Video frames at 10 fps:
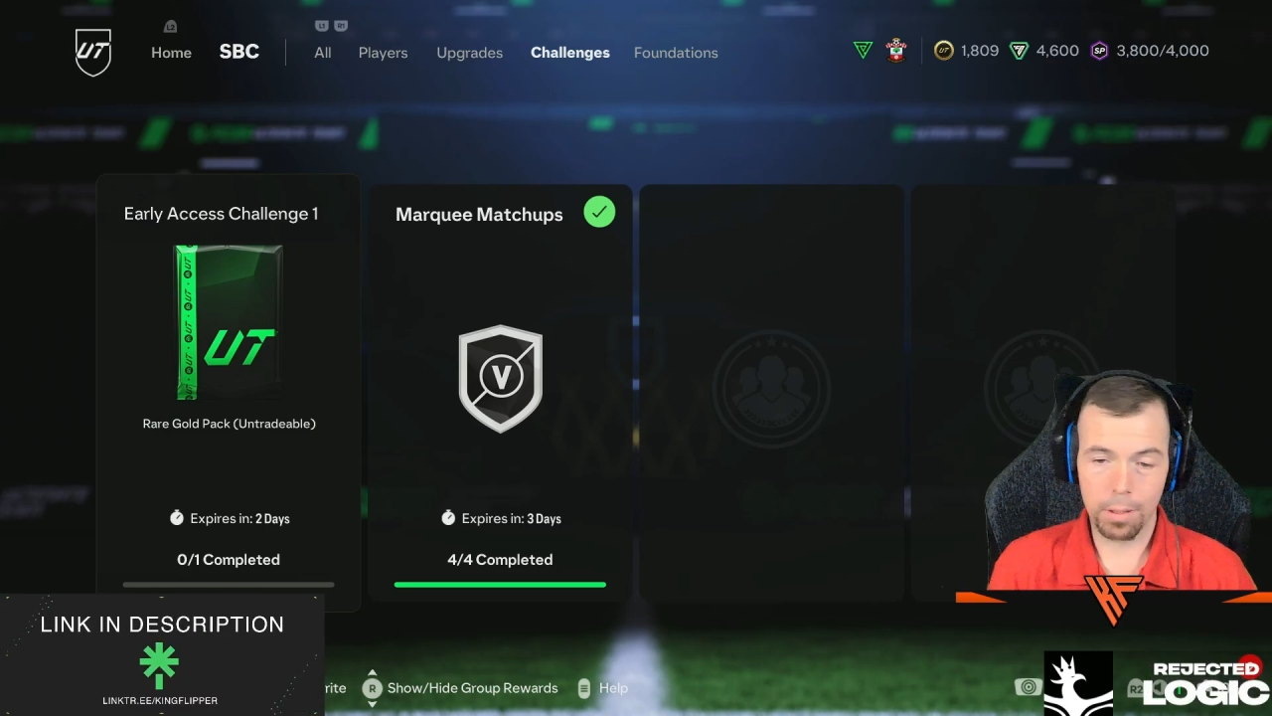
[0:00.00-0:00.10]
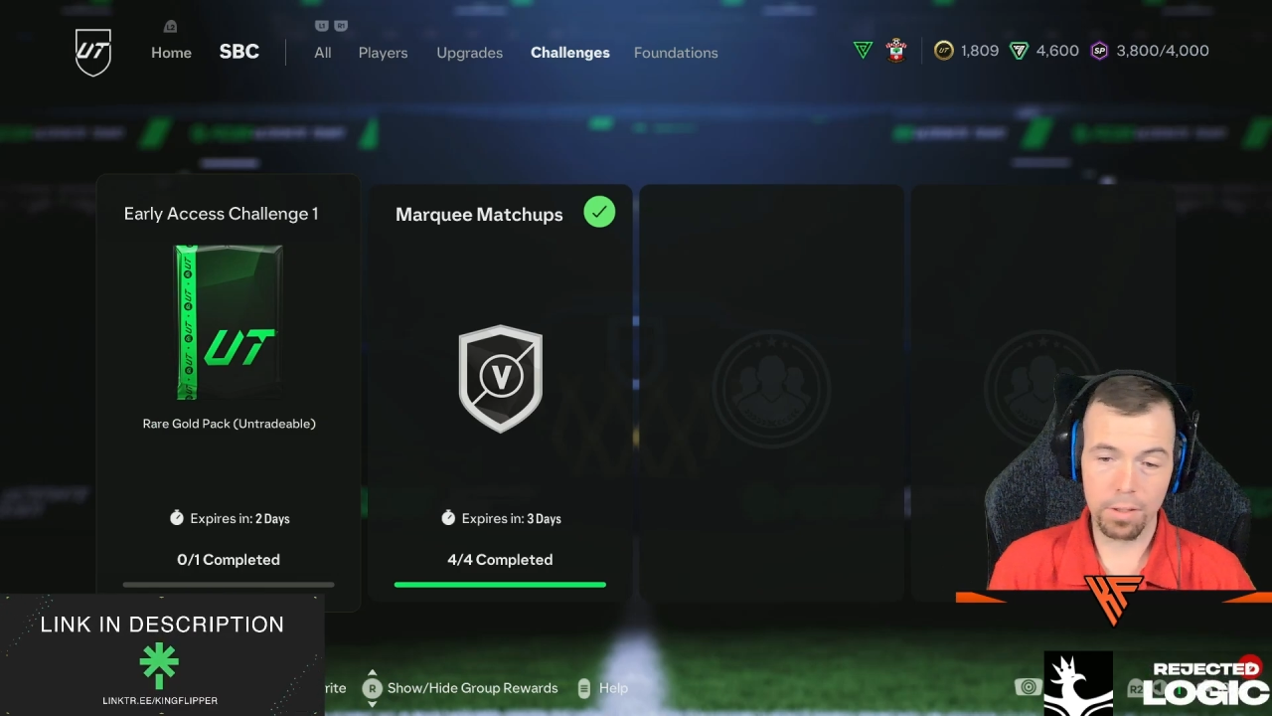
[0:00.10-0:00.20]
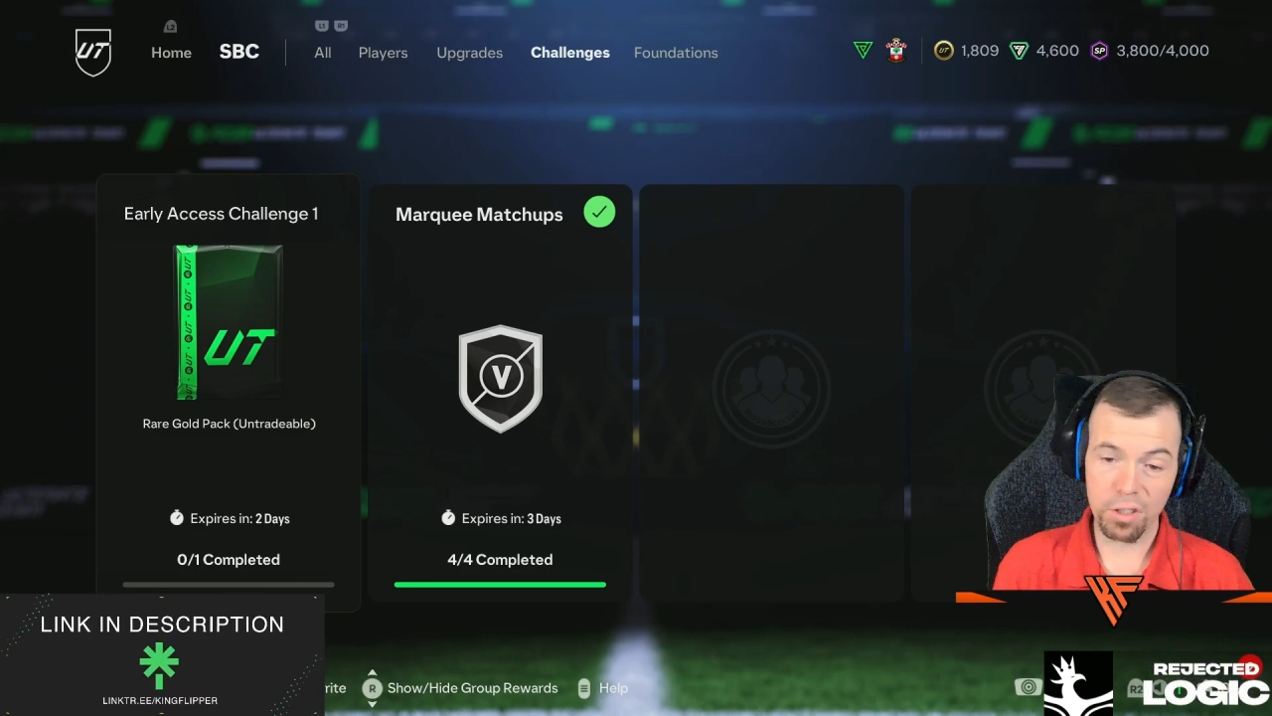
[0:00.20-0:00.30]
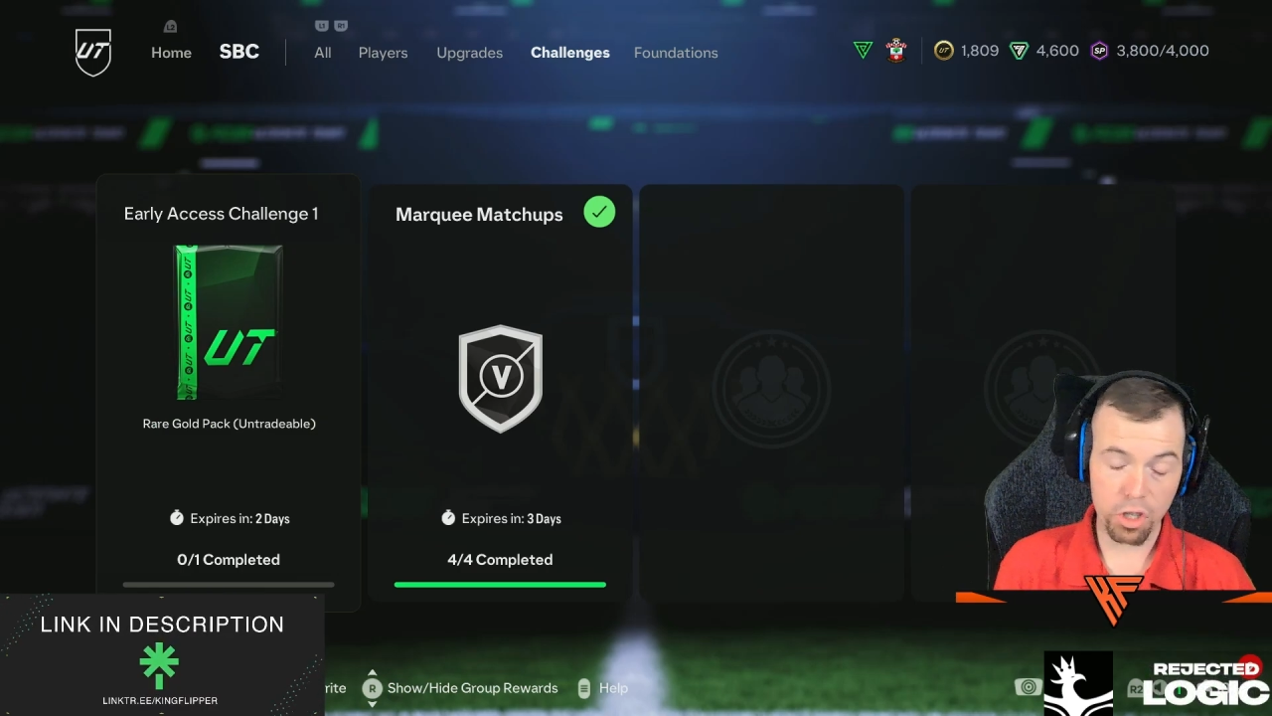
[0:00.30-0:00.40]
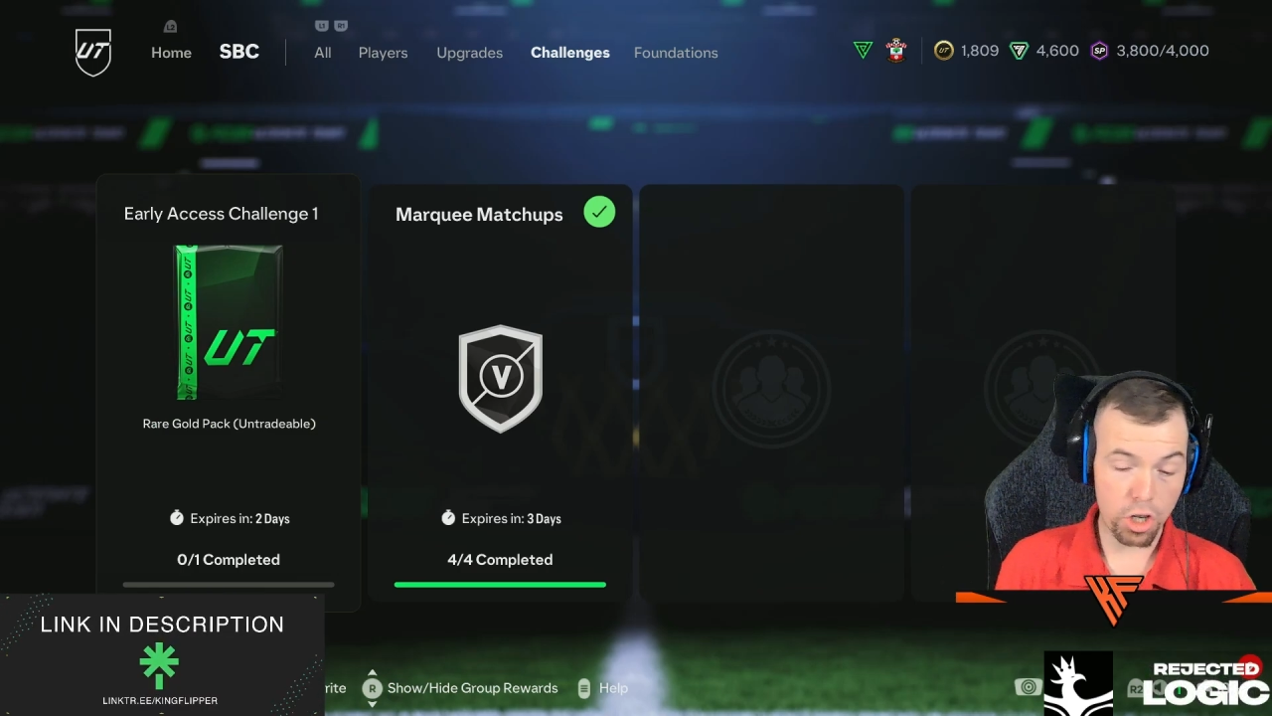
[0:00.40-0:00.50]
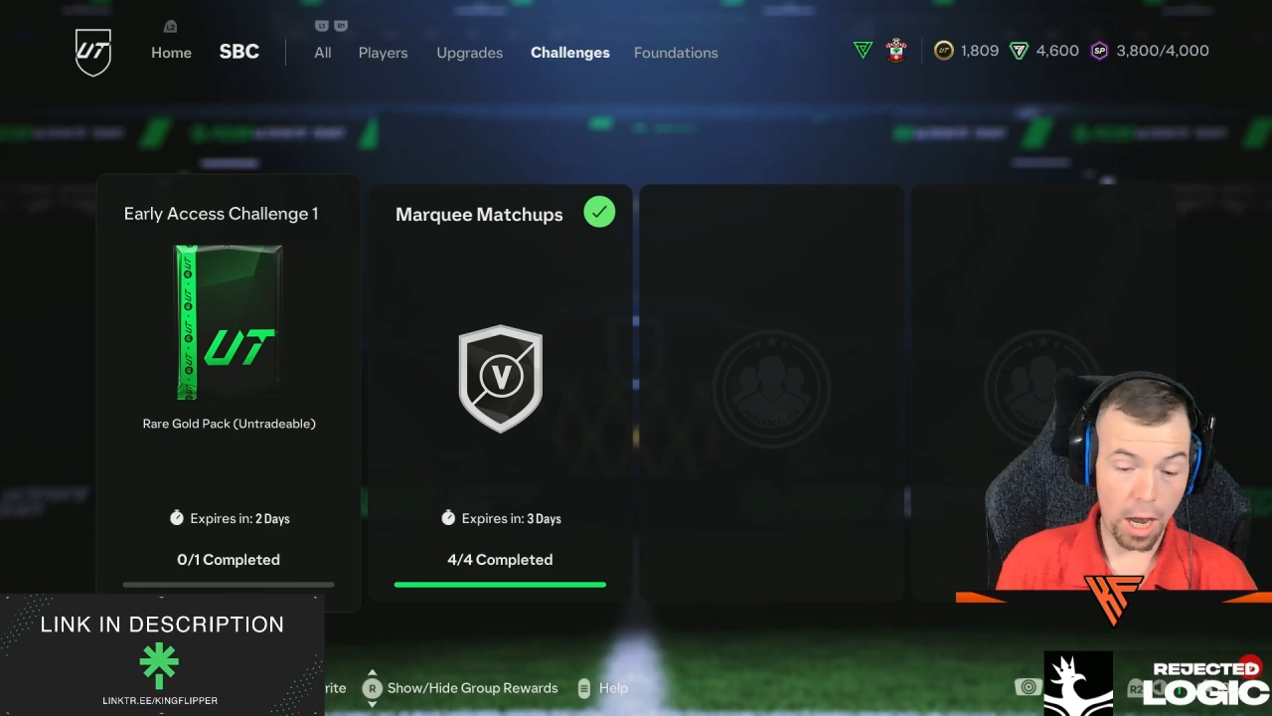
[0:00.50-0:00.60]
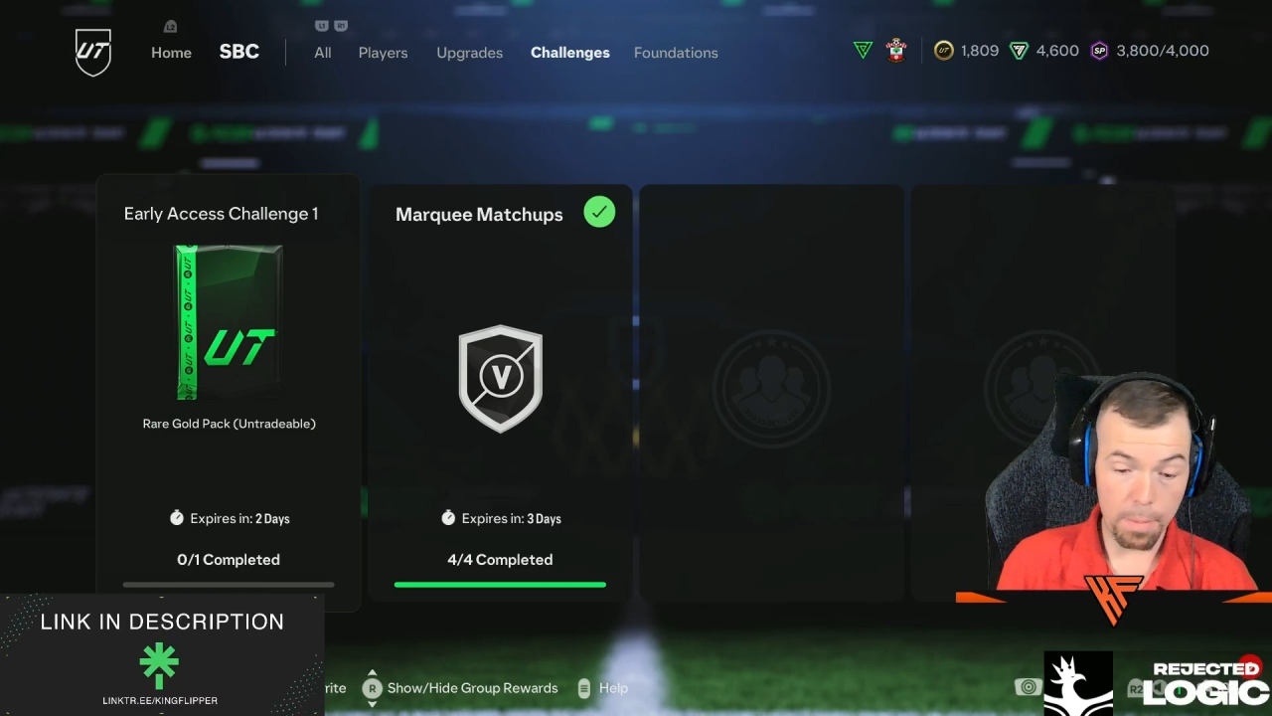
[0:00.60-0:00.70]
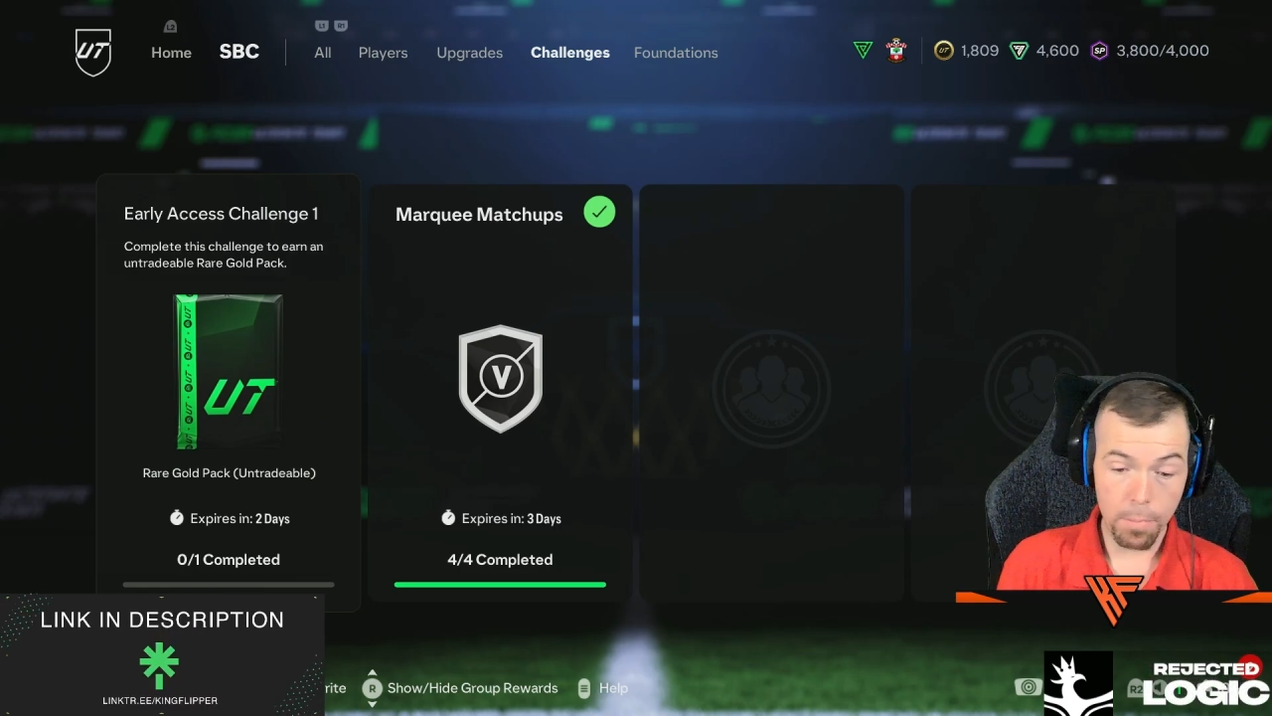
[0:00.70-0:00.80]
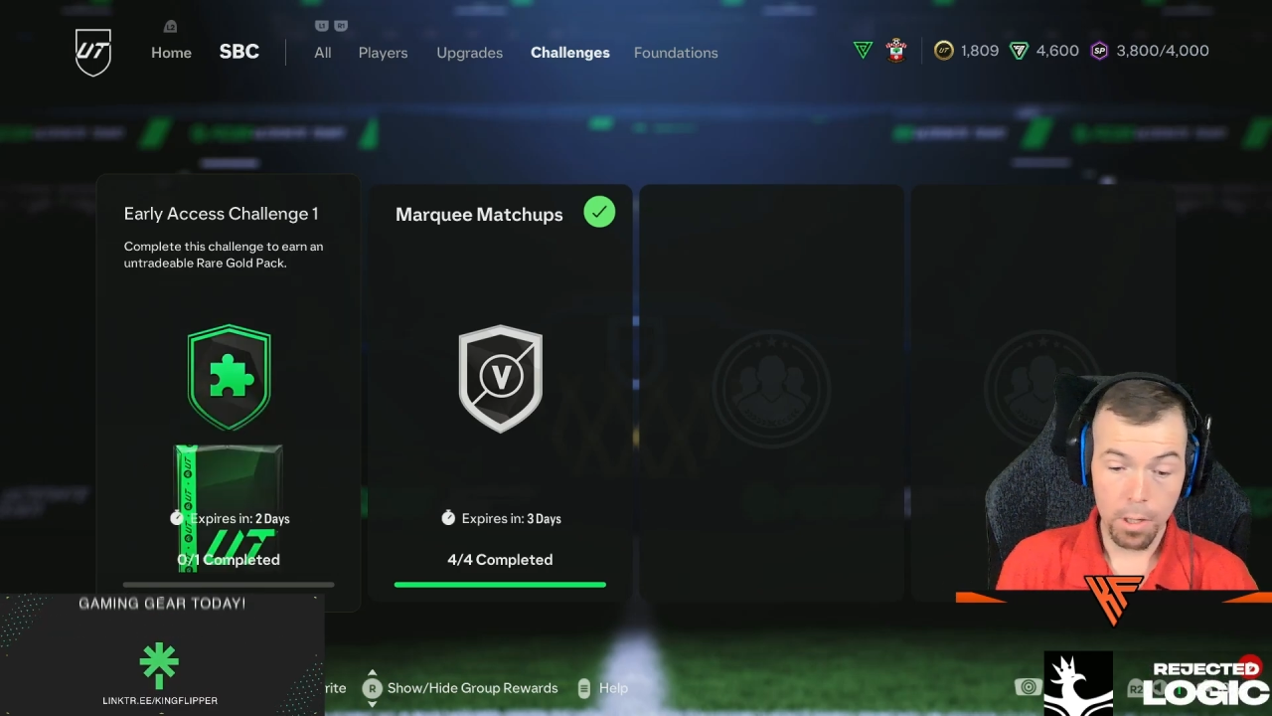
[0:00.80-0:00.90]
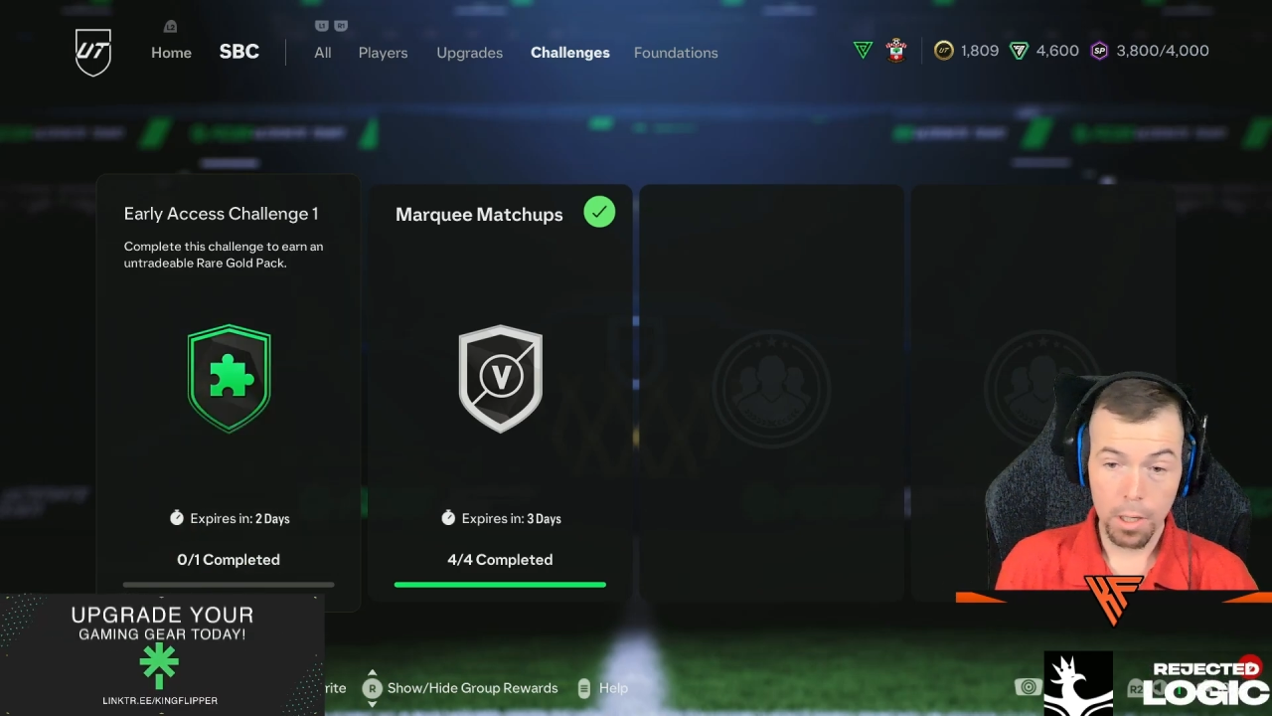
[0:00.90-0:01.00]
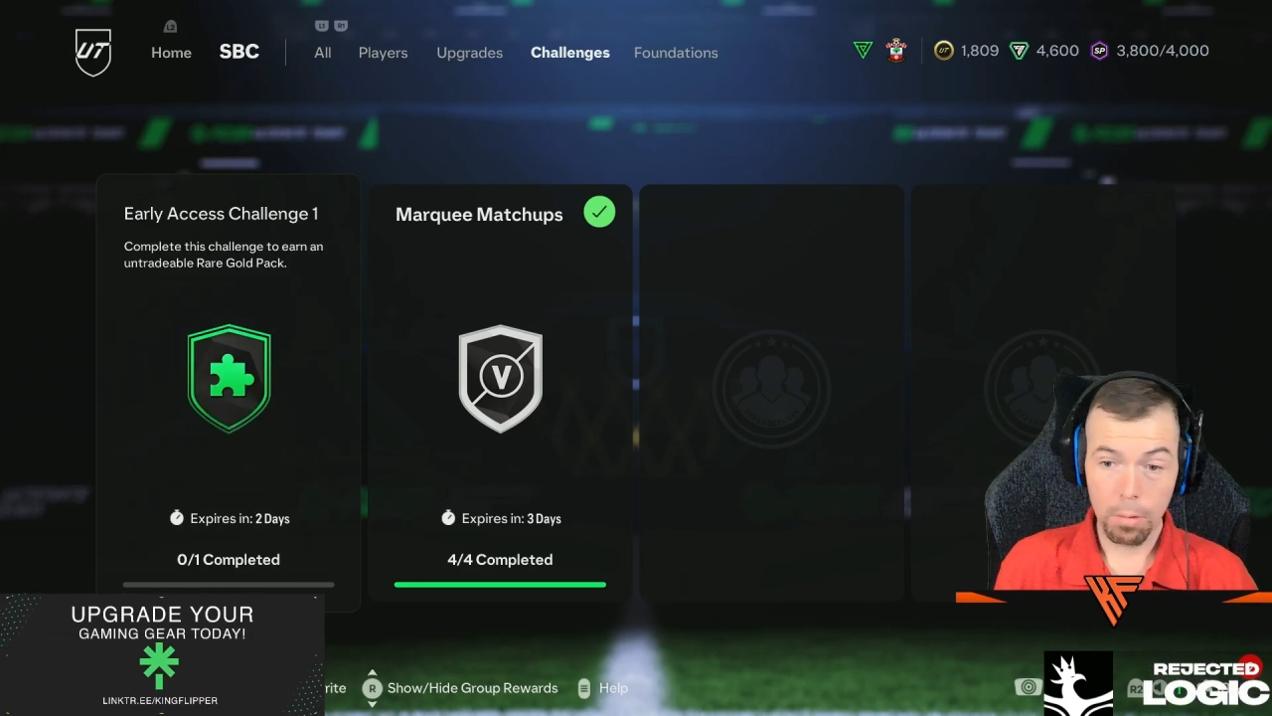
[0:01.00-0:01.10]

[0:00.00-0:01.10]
Oh, it's a shame.